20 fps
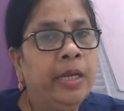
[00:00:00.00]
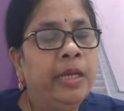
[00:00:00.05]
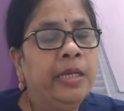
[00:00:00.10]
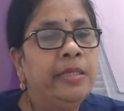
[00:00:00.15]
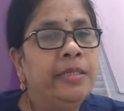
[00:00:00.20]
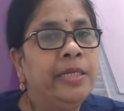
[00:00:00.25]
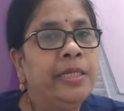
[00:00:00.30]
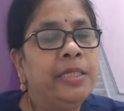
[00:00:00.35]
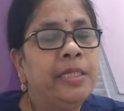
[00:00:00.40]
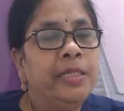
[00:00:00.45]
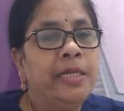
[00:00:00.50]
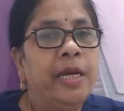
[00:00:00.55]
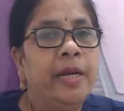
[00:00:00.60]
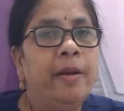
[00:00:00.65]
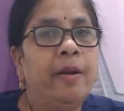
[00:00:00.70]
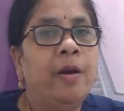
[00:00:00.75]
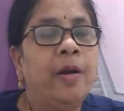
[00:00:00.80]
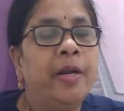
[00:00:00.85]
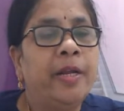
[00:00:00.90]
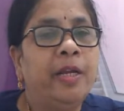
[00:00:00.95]
since they are
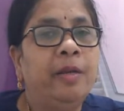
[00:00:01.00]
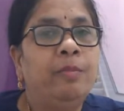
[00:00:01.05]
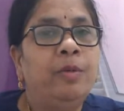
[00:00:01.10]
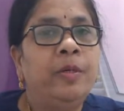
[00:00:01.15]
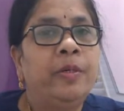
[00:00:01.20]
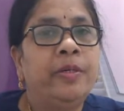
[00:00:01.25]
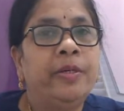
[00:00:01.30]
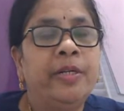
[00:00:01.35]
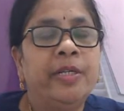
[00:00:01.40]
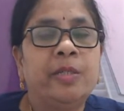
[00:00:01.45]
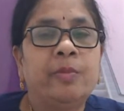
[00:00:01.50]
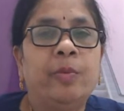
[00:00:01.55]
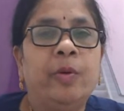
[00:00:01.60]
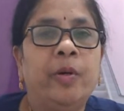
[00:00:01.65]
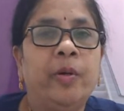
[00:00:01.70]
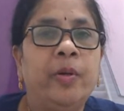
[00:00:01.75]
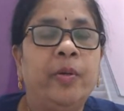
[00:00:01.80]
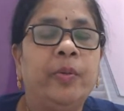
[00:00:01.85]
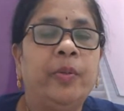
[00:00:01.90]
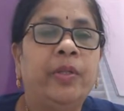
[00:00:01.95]
not able to
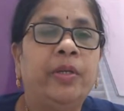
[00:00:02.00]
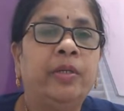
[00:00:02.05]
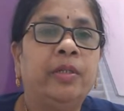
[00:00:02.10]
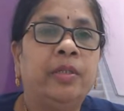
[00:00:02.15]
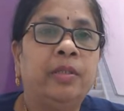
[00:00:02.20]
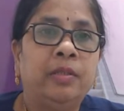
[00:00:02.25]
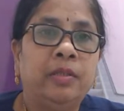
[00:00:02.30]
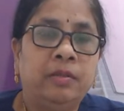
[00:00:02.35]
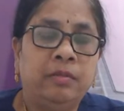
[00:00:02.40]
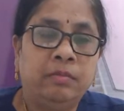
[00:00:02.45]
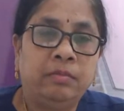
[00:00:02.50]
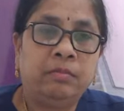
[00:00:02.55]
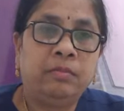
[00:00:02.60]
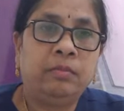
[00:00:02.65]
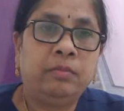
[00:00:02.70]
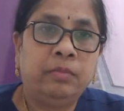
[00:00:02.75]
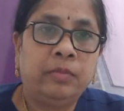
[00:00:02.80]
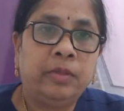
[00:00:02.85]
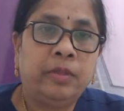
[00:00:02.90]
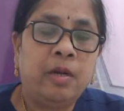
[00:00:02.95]
respond to the
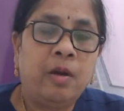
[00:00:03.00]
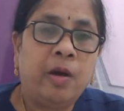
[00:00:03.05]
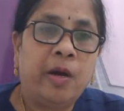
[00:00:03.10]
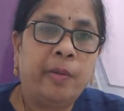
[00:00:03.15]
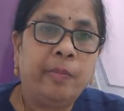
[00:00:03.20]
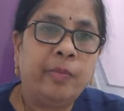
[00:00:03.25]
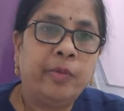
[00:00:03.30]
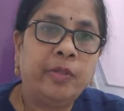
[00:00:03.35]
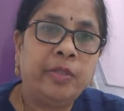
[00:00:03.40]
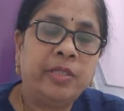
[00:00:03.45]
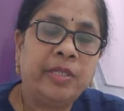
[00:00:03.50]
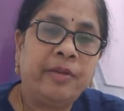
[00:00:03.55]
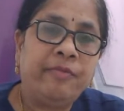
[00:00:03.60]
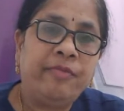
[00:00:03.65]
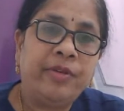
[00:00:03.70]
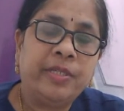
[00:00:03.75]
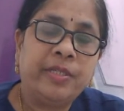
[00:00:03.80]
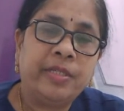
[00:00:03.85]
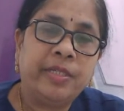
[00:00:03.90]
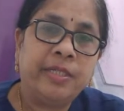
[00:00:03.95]
hormones
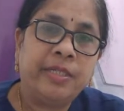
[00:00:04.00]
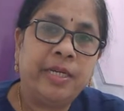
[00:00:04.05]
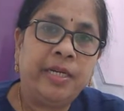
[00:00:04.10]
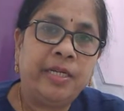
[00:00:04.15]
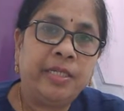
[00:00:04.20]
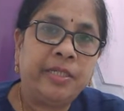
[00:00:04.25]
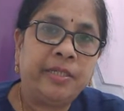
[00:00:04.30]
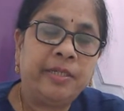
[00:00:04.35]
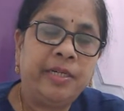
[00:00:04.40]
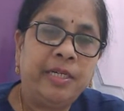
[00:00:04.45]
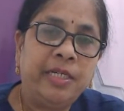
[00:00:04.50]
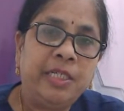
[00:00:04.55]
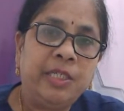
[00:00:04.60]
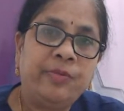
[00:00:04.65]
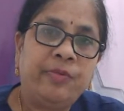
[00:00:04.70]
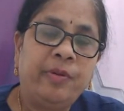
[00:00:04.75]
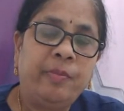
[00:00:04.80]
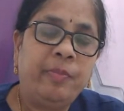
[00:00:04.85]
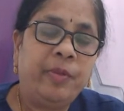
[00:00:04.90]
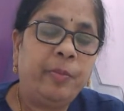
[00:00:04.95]
FSH, LH released
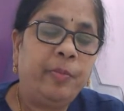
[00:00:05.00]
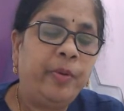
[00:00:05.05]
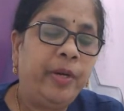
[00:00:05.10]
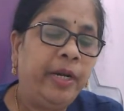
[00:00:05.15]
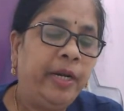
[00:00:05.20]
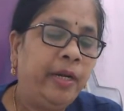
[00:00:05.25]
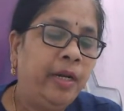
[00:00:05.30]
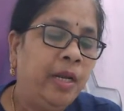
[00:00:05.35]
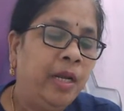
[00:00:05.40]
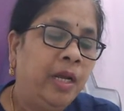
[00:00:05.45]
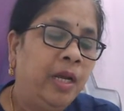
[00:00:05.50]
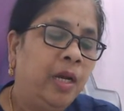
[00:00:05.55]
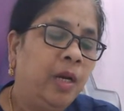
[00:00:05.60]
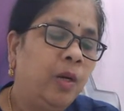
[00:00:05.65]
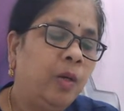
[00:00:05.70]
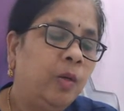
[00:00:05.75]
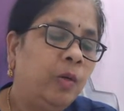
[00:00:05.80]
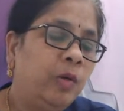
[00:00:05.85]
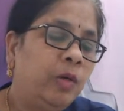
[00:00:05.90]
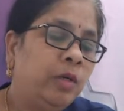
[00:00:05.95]
from the brain,
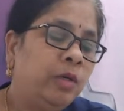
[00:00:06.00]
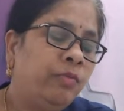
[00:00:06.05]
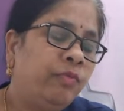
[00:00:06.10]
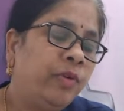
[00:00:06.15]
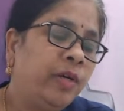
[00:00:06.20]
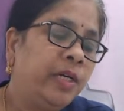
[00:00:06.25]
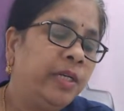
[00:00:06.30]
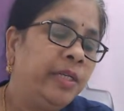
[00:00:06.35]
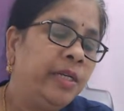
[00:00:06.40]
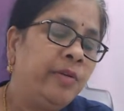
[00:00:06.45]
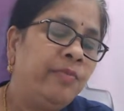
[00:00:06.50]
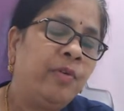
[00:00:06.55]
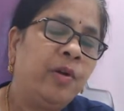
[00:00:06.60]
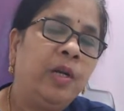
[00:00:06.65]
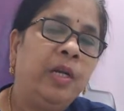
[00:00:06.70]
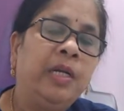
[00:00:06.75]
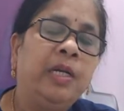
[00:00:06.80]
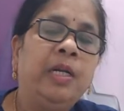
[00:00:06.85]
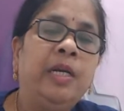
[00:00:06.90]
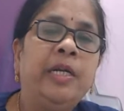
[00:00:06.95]
or further
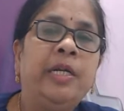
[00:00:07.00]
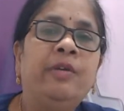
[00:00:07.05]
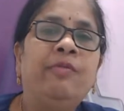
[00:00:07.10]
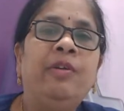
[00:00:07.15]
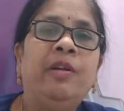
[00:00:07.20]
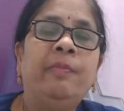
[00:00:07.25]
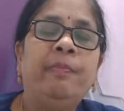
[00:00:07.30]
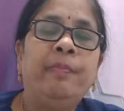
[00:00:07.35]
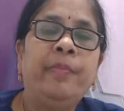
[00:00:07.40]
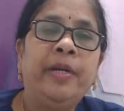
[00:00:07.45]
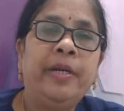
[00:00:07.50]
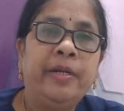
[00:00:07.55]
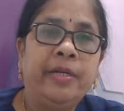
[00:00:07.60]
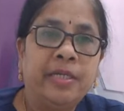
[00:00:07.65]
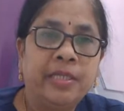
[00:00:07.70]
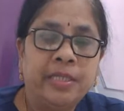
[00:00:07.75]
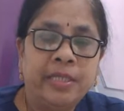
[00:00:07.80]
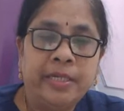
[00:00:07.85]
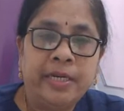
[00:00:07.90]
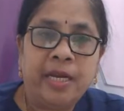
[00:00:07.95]
follicular development
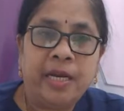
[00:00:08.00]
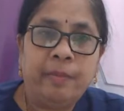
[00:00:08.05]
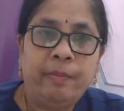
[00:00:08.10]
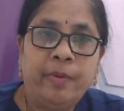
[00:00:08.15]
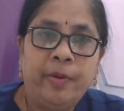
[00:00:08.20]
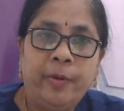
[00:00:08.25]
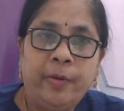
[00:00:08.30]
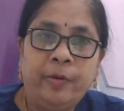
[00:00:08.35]
doesn't happen.